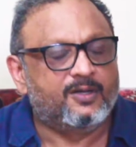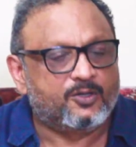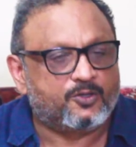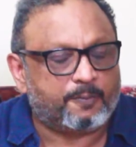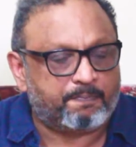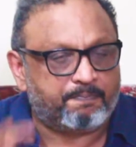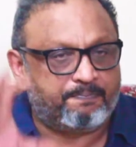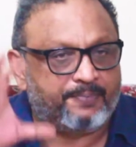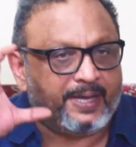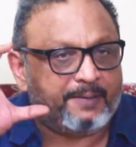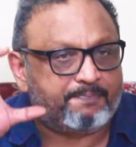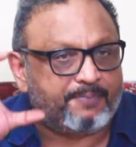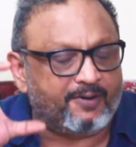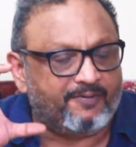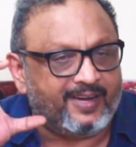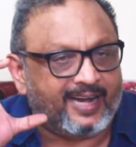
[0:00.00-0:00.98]
So
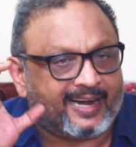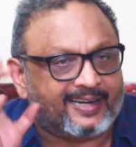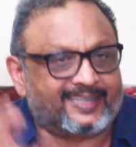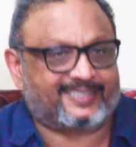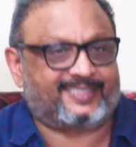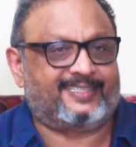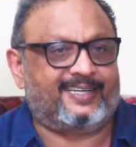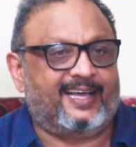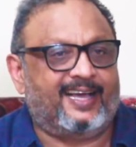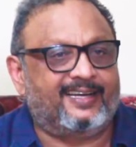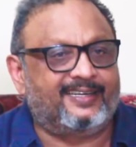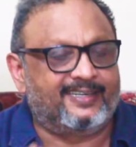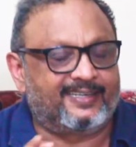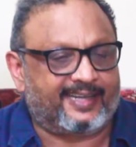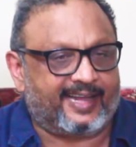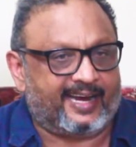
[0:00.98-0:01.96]
people will
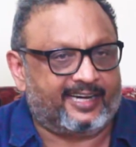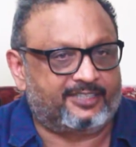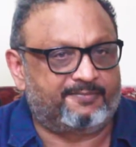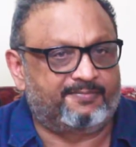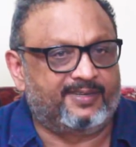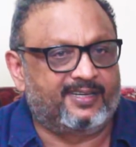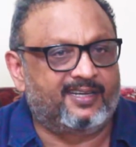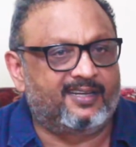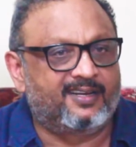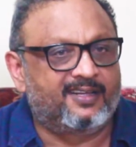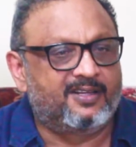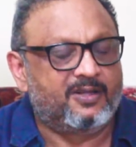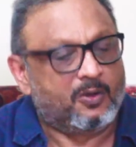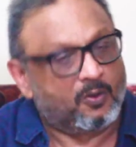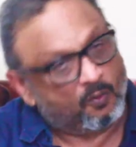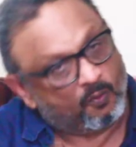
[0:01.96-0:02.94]
understand in Kashmir
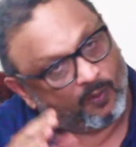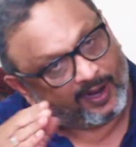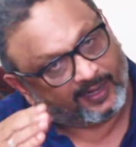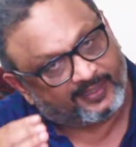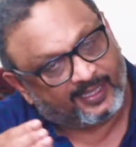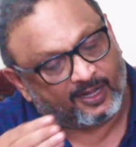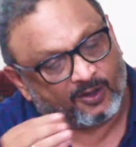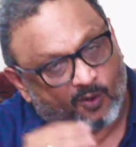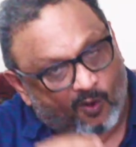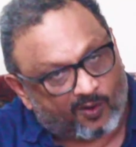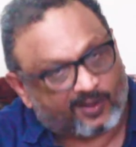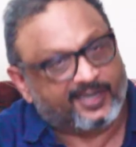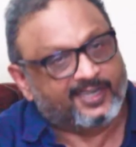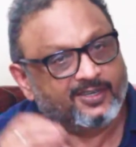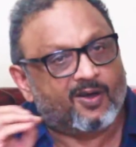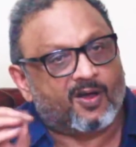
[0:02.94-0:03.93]
what they
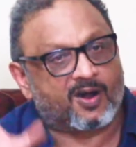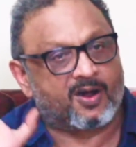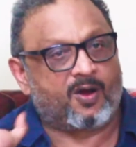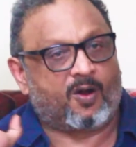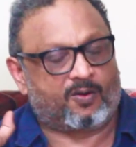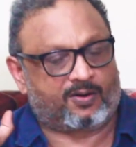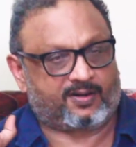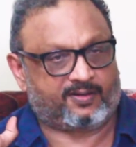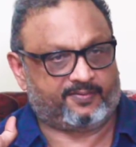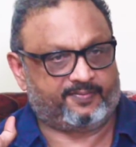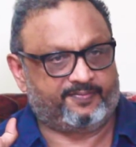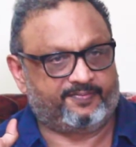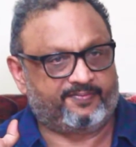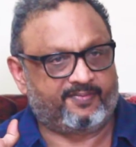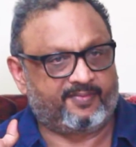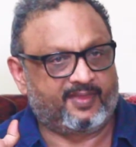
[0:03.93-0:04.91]
got it or not.
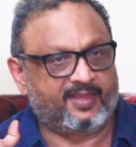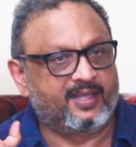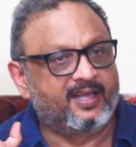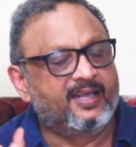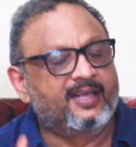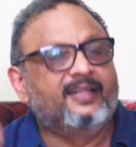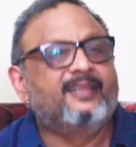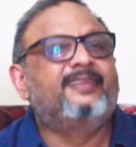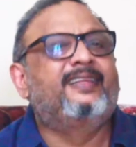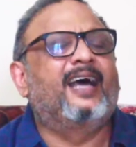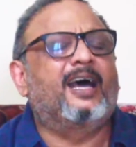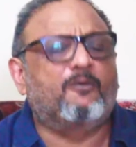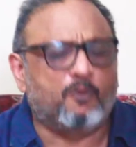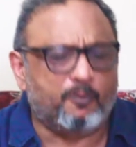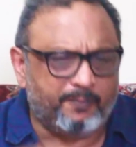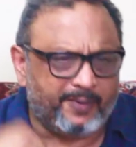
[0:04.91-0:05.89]

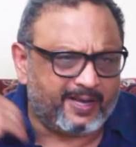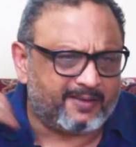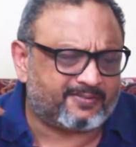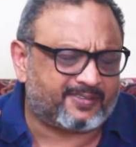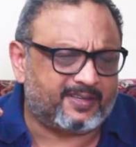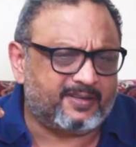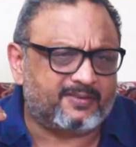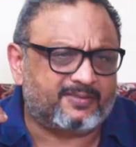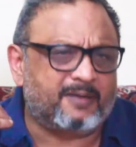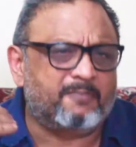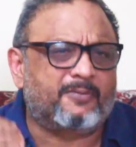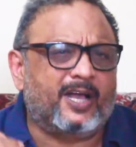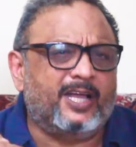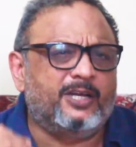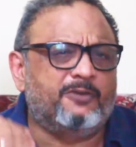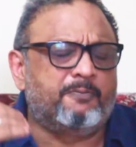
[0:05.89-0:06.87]
There would be some
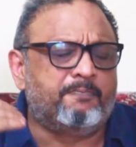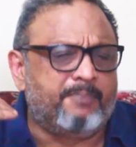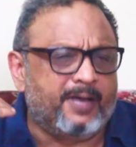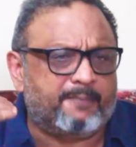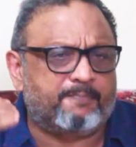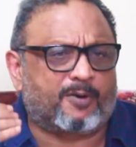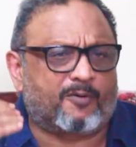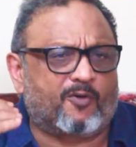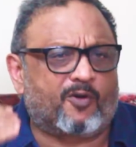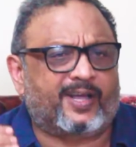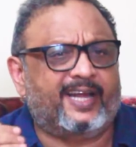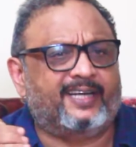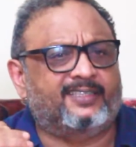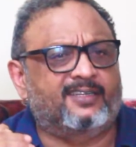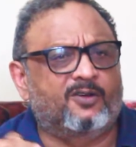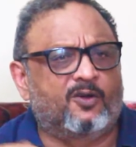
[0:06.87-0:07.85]
kind of big
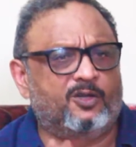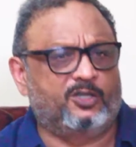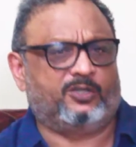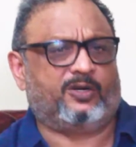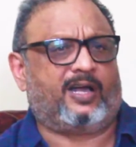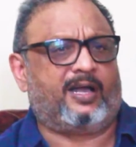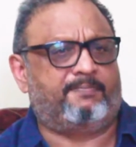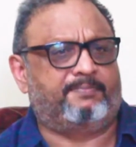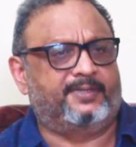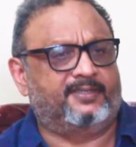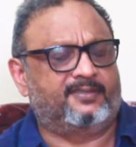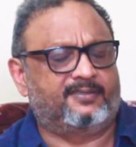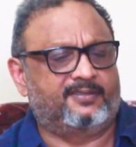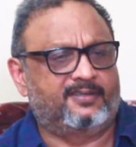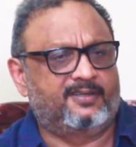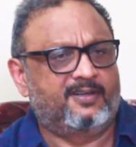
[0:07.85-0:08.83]
provocation going to happen
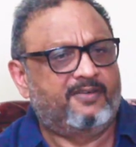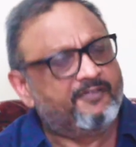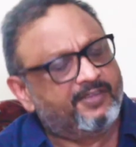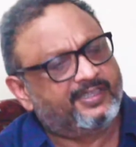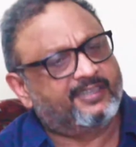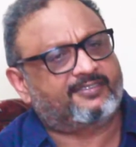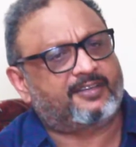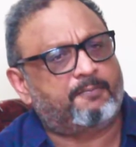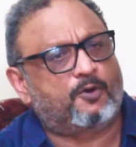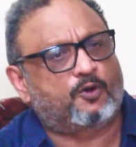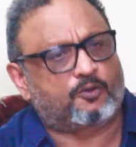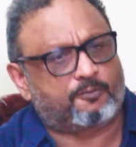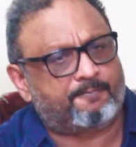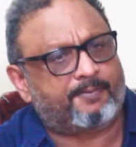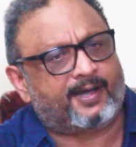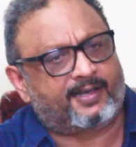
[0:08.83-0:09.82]
with the support
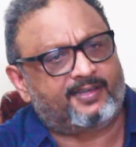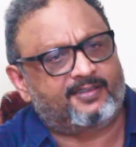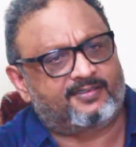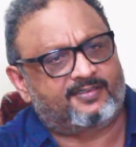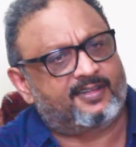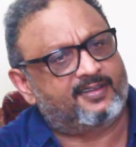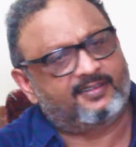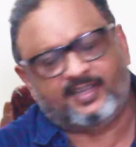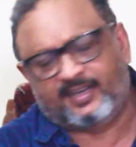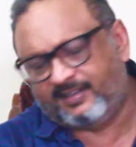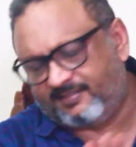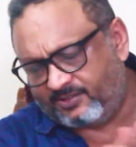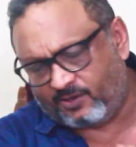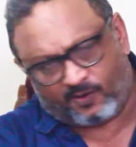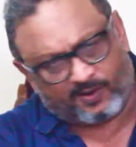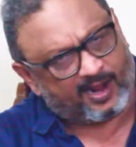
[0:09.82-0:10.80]
of Pakistan. There
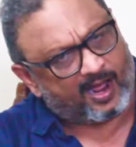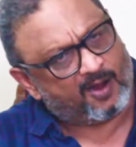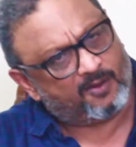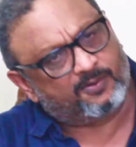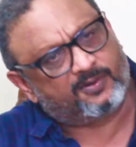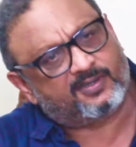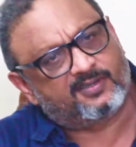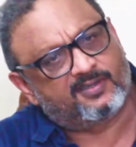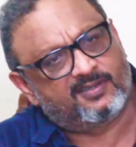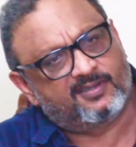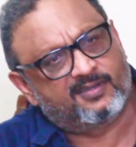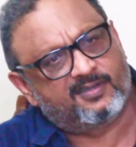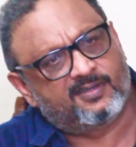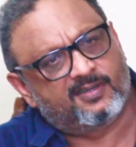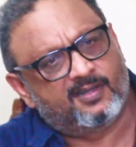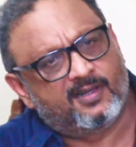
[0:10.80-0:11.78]
is no doubt.
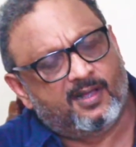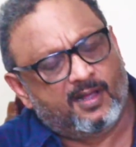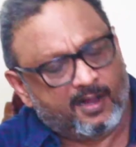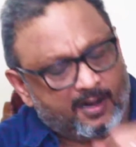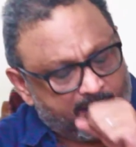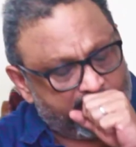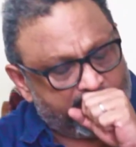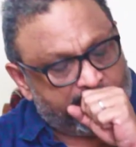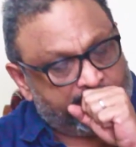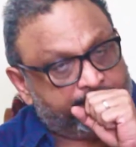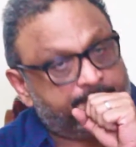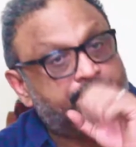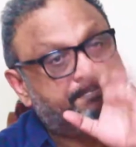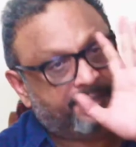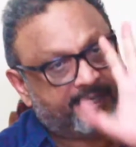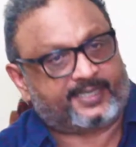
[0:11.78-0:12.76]

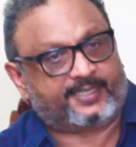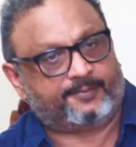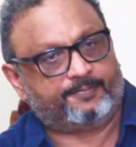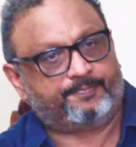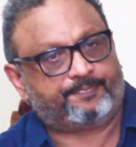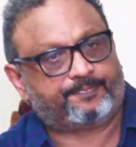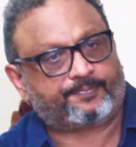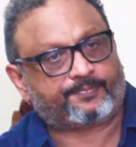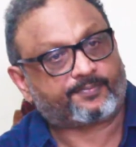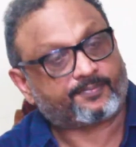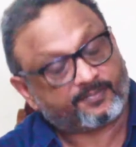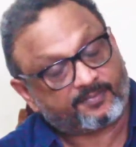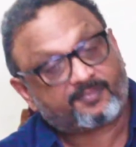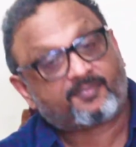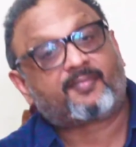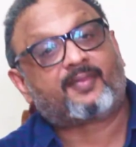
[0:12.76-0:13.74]
But
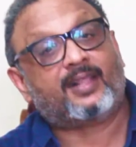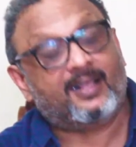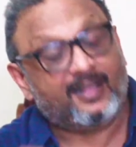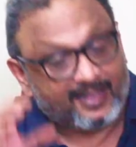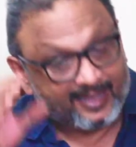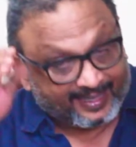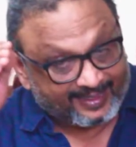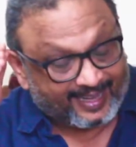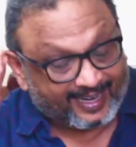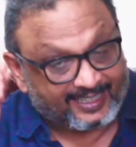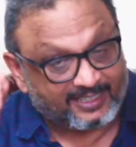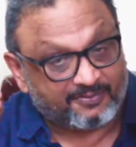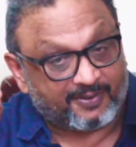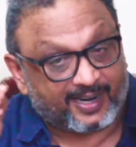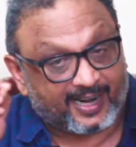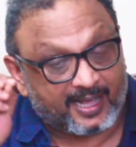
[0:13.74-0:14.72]
that
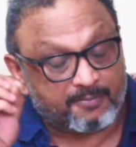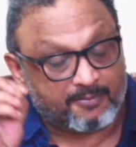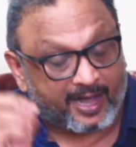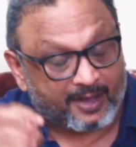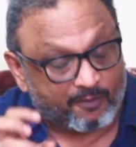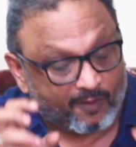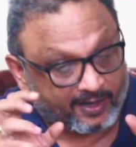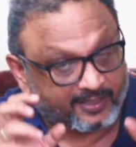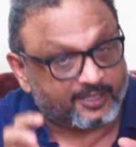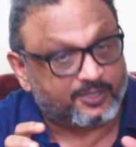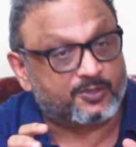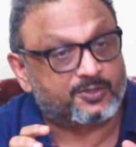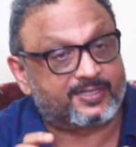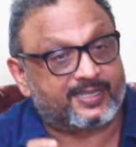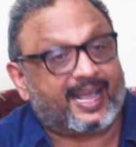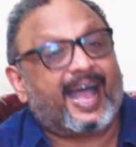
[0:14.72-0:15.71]
is what I wanted
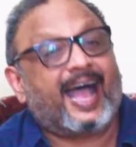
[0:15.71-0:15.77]
to say.